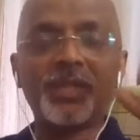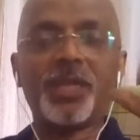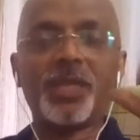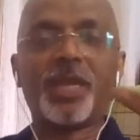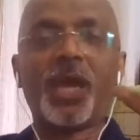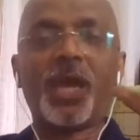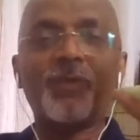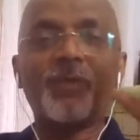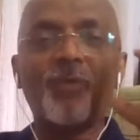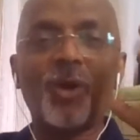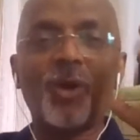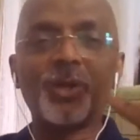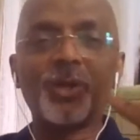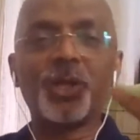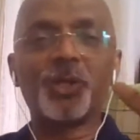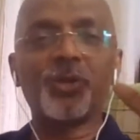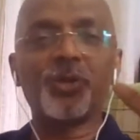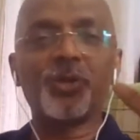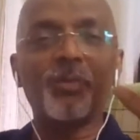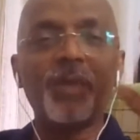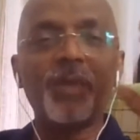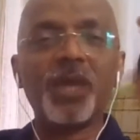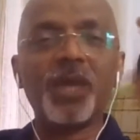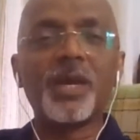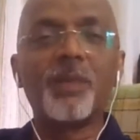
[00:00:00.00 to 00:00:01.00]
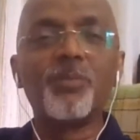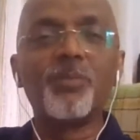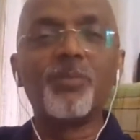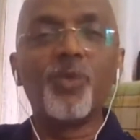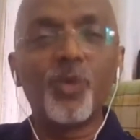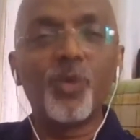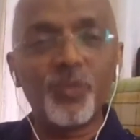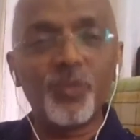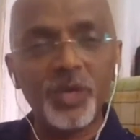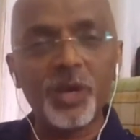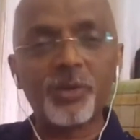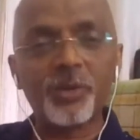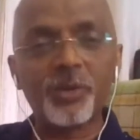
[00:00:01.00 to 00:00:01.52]
that I wanted to make a
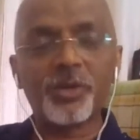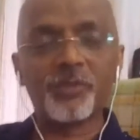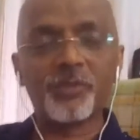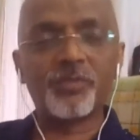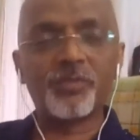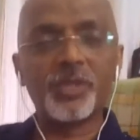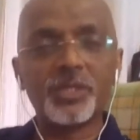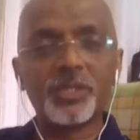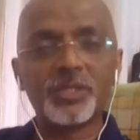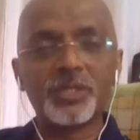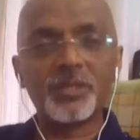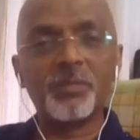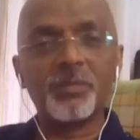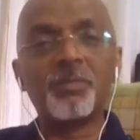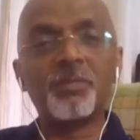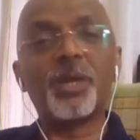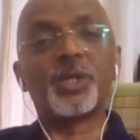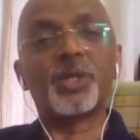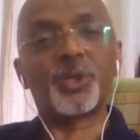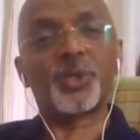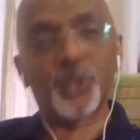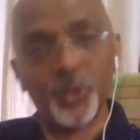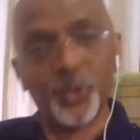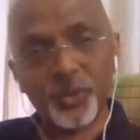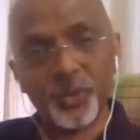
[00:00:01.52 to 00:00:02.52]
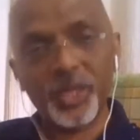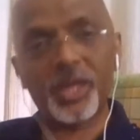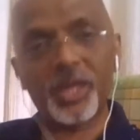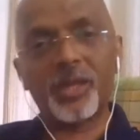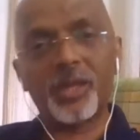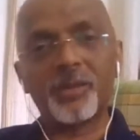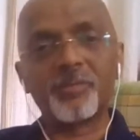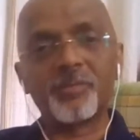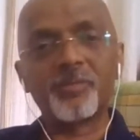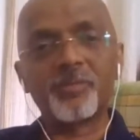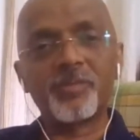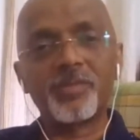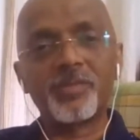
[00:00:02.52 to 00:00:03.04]
movie out of this. But today,
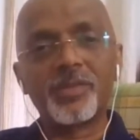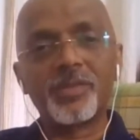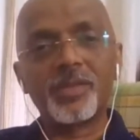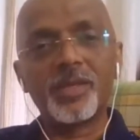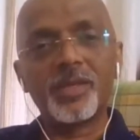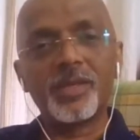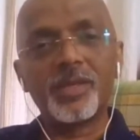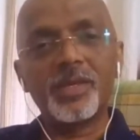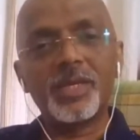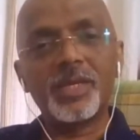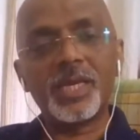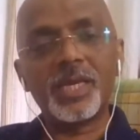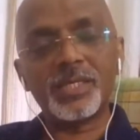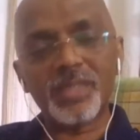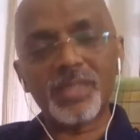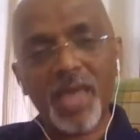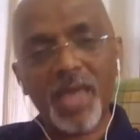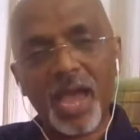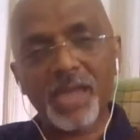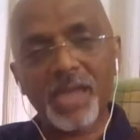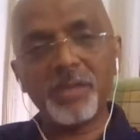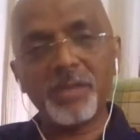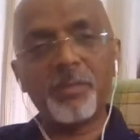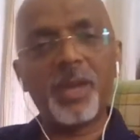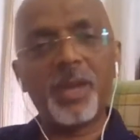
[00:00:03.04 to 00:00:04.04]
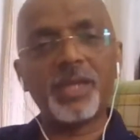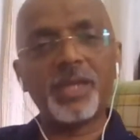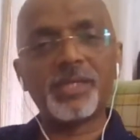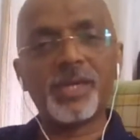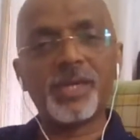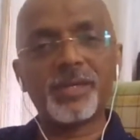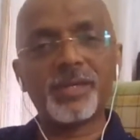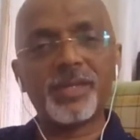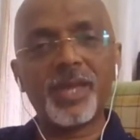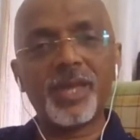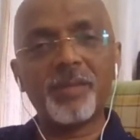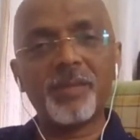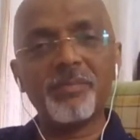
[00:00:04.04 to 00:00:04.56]
he has
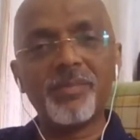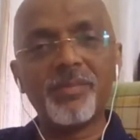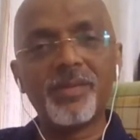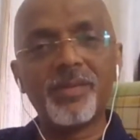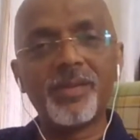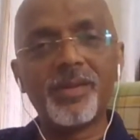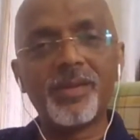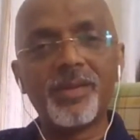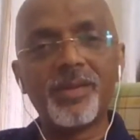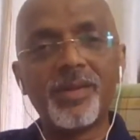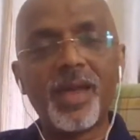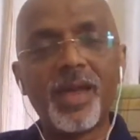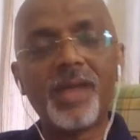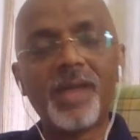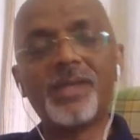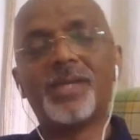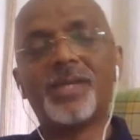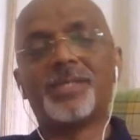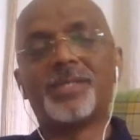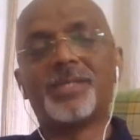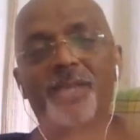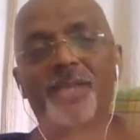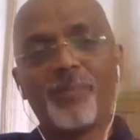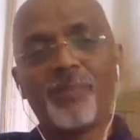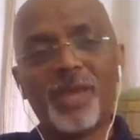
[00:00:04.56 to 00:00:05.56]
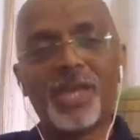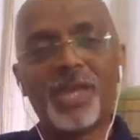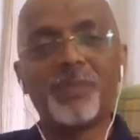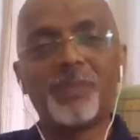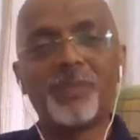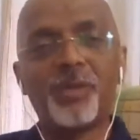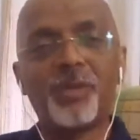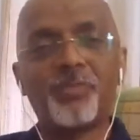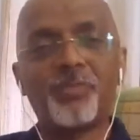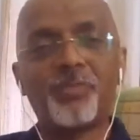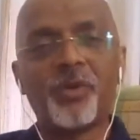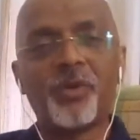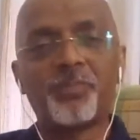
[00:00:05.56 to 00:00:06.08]
animated them and it's
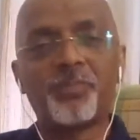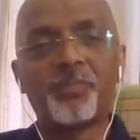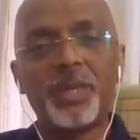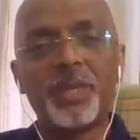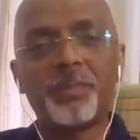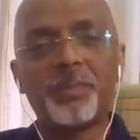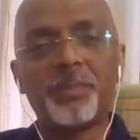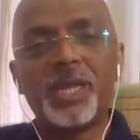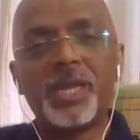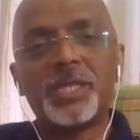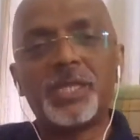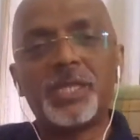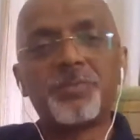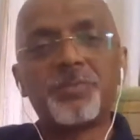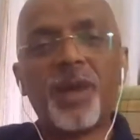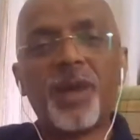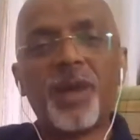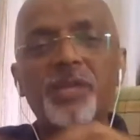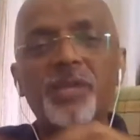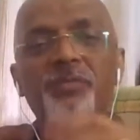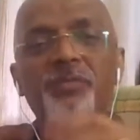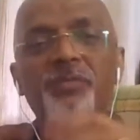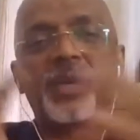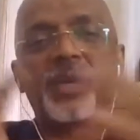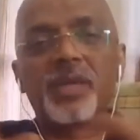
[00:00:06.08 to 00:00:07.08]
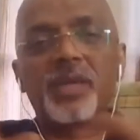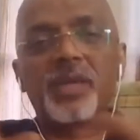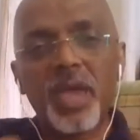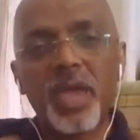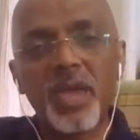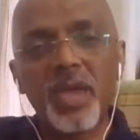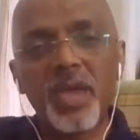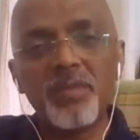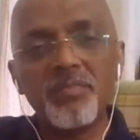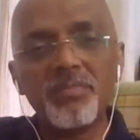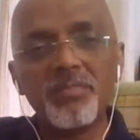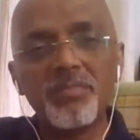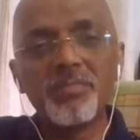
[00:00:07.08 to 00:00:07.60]
available for people. It's part of a
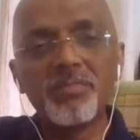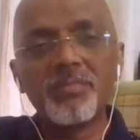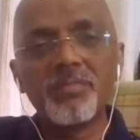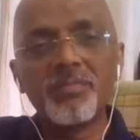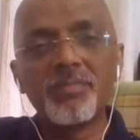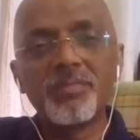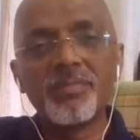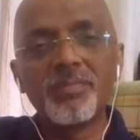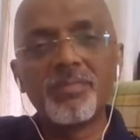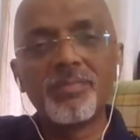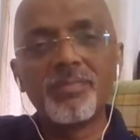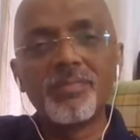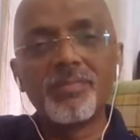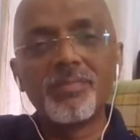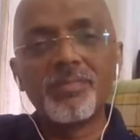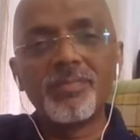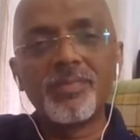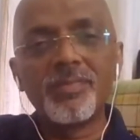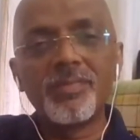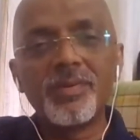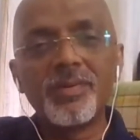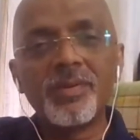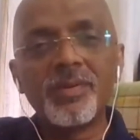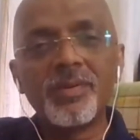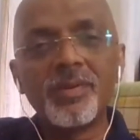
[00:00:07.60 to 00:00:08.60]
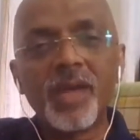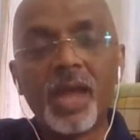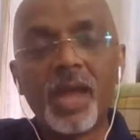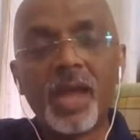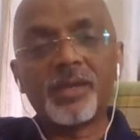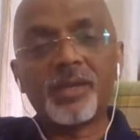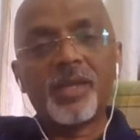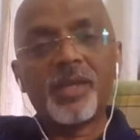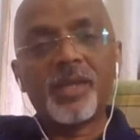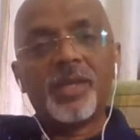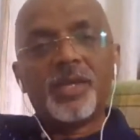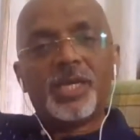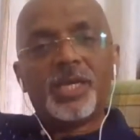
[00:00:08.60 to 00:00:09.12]
game. And
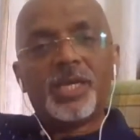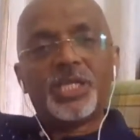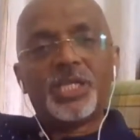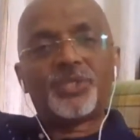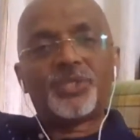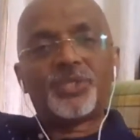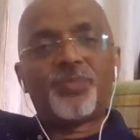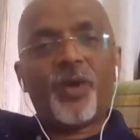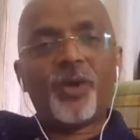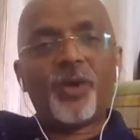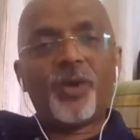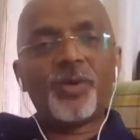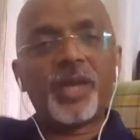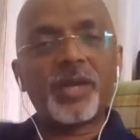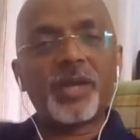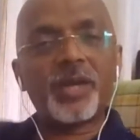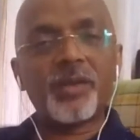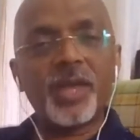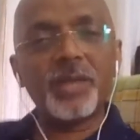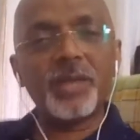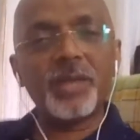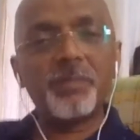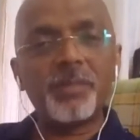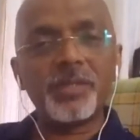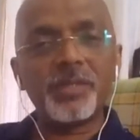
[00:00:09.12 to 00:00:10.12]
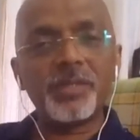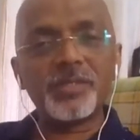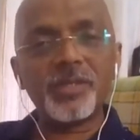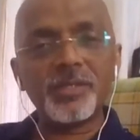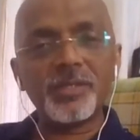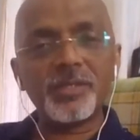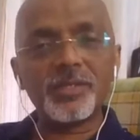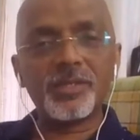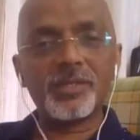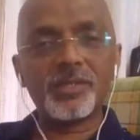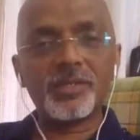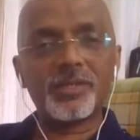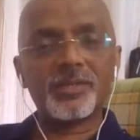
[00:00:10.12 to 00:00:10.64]
he's found a great business
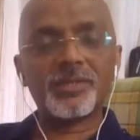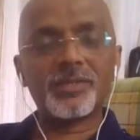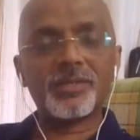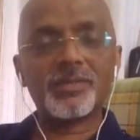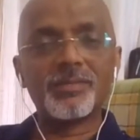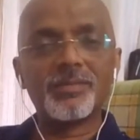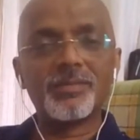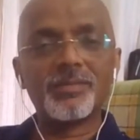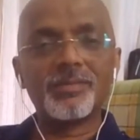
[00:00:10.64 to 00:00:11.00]
in this.